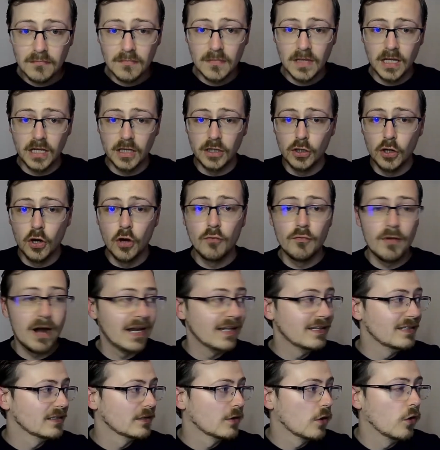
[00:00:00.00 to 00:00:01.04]
you're ready
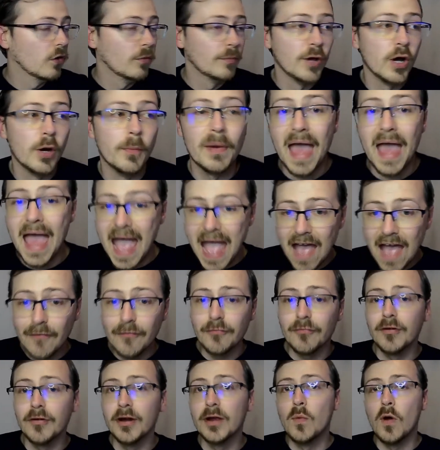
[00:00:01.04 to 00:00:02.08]
to call me up.
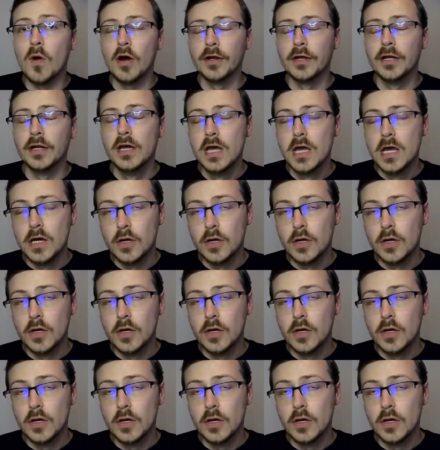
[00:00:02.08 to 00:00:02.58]
Everyone